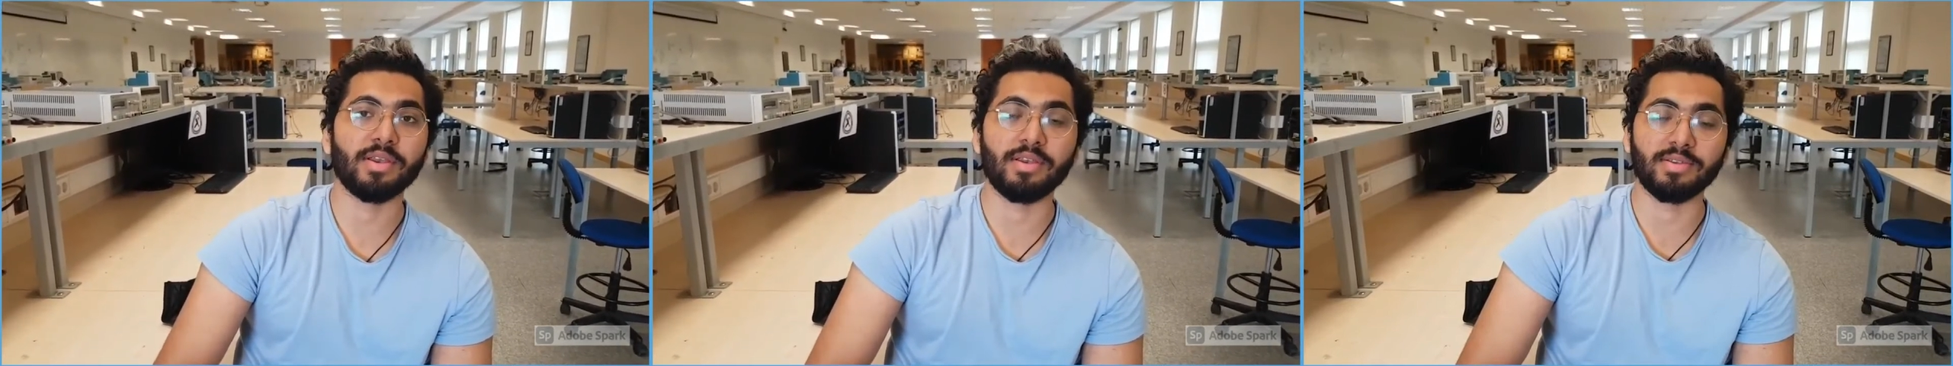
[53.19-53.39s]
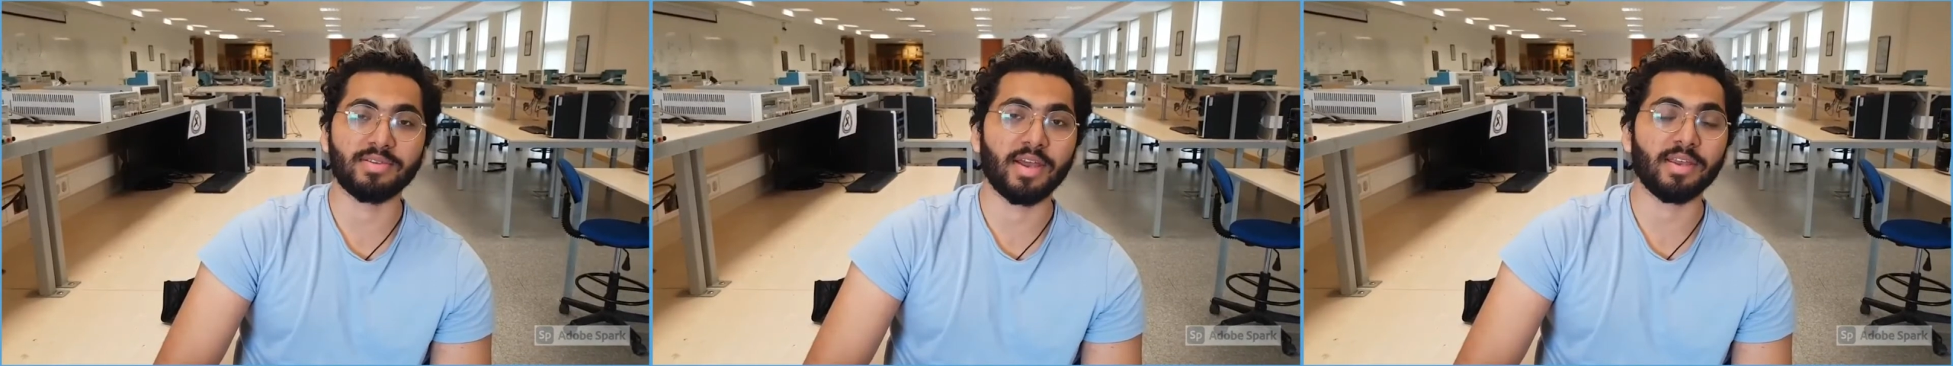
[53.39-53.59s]

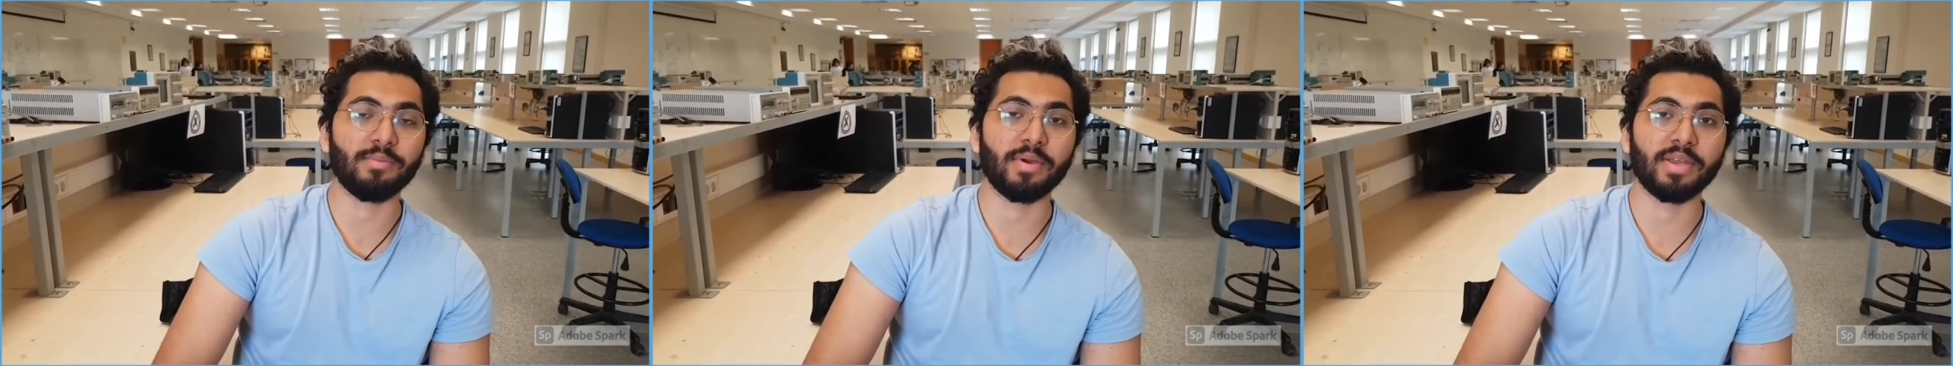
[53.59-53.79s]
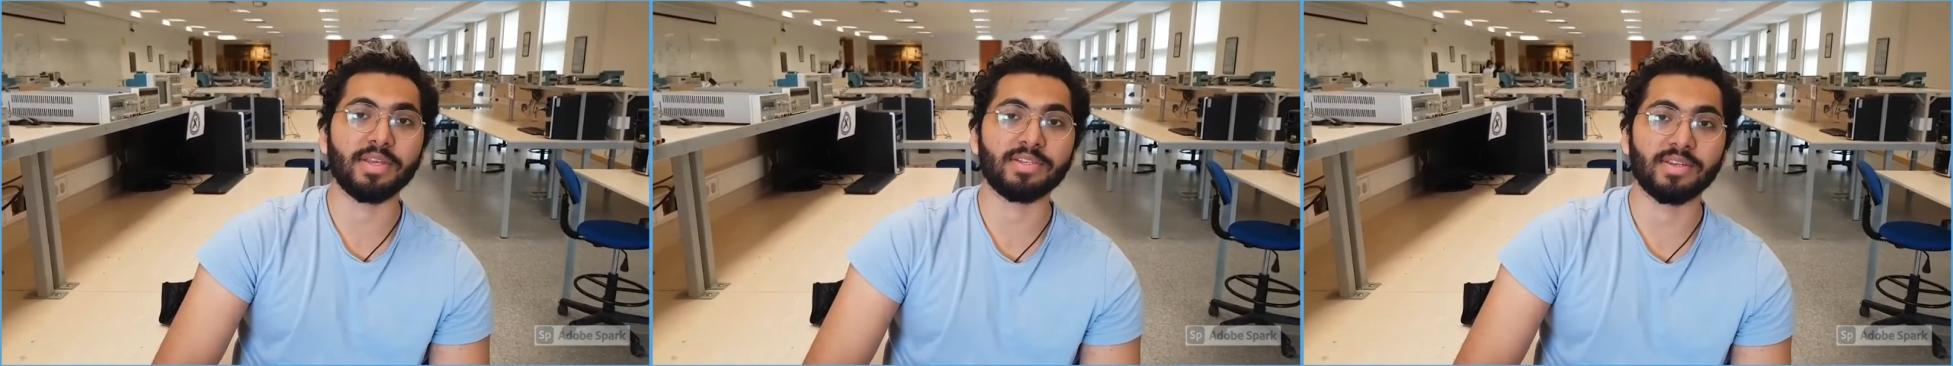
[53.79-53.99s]
designed by
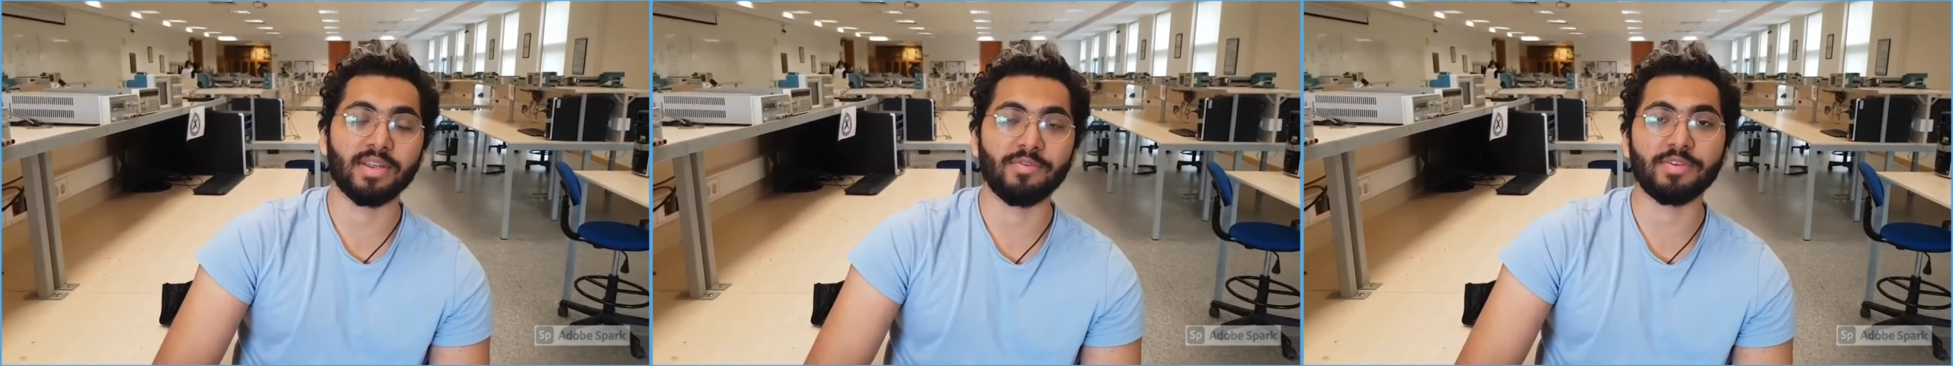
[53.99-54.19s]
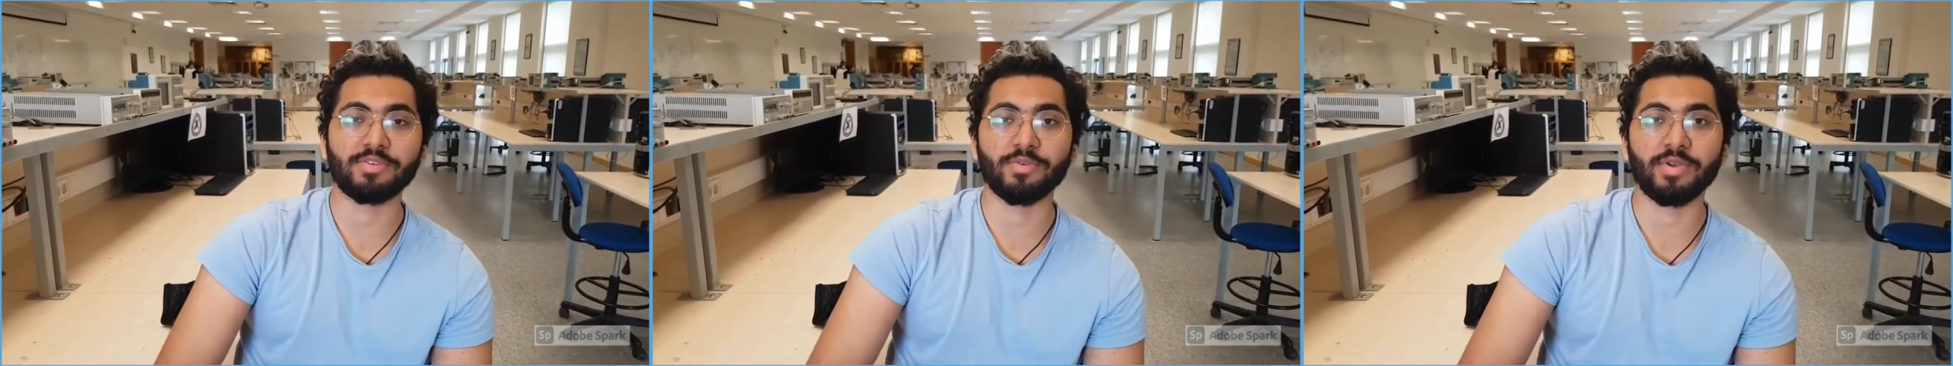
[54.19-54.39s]
each and
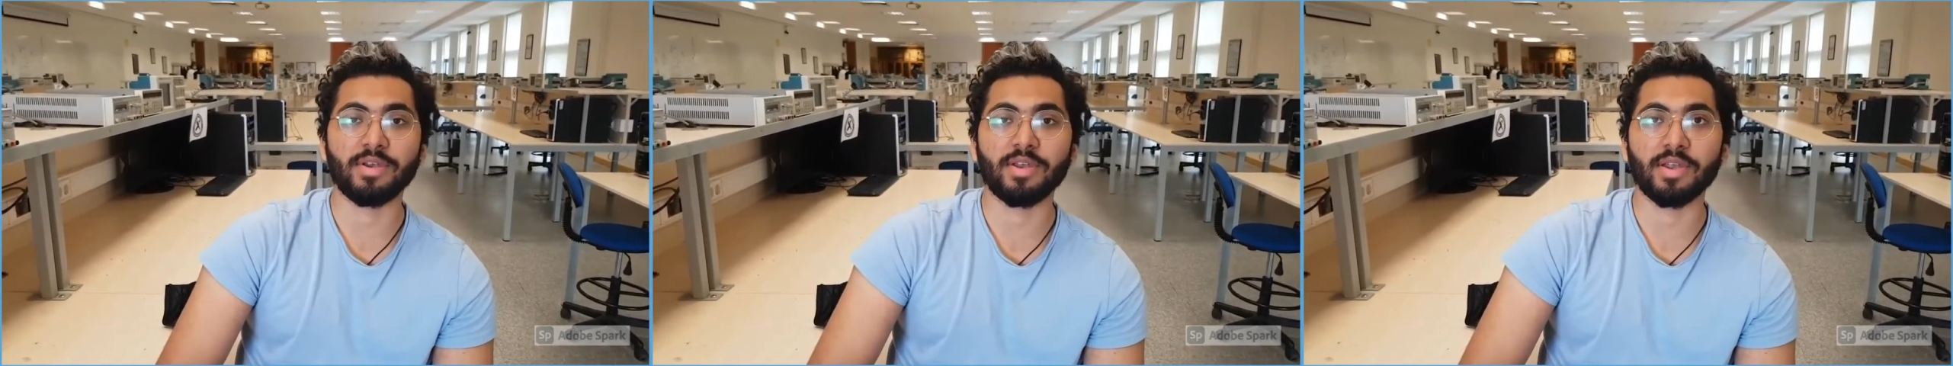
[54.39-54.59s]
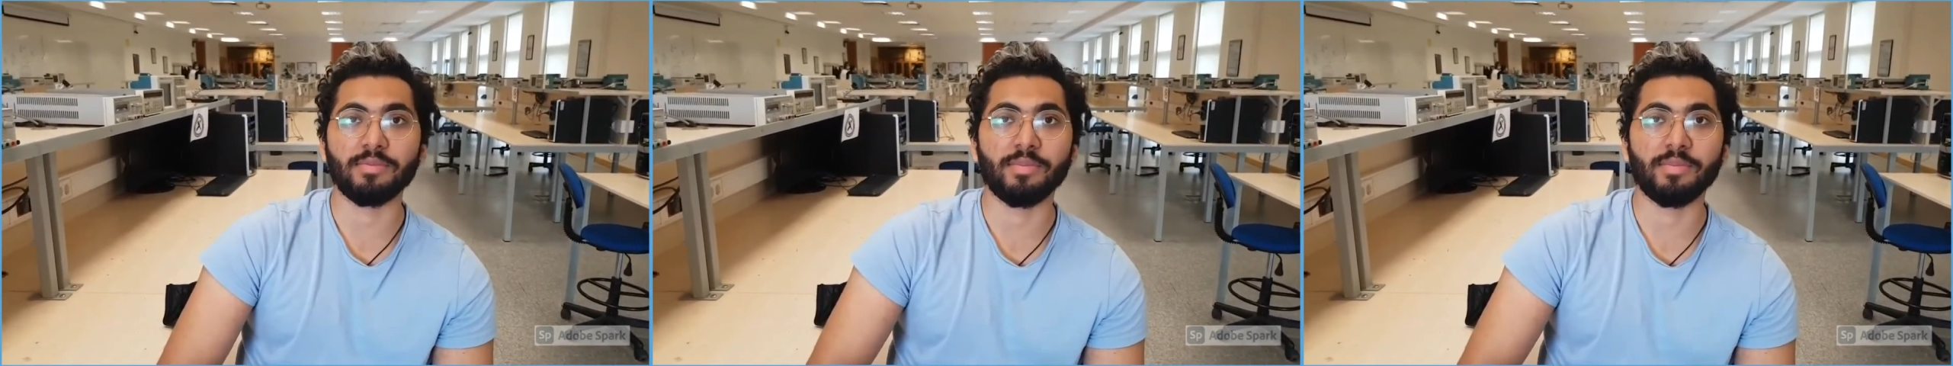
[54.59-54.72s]
every student and